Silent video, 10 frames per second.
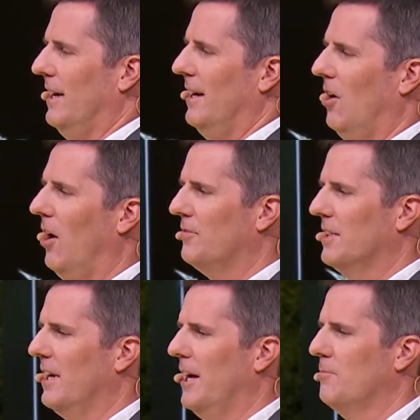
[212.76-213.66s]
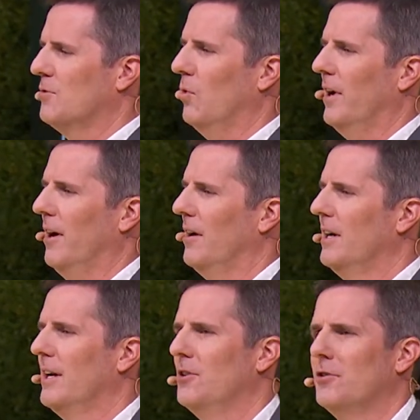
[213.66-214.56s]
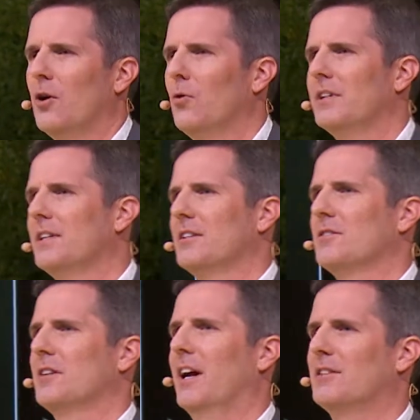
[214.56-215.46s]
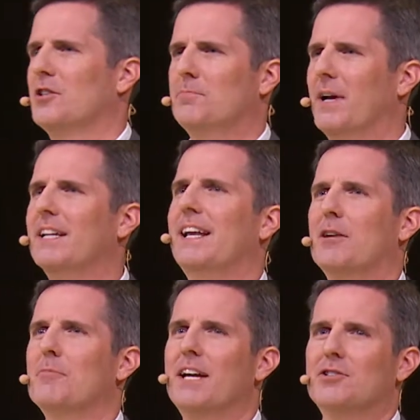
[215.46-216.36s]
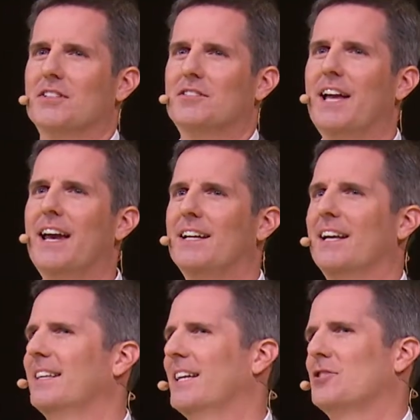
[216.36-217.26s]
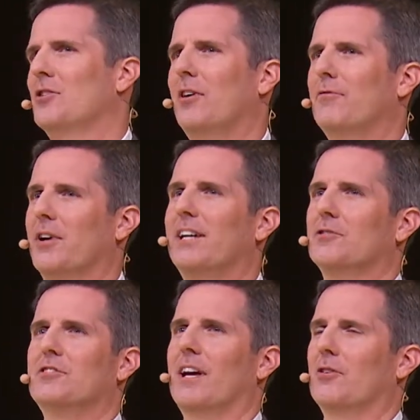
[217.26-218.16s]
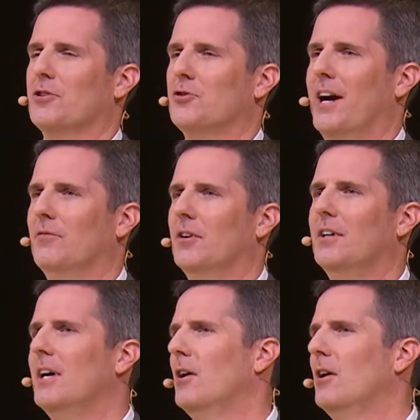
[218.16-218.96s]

oftentimes where you go into this suspended animation state, and that's generally for interstellar travel.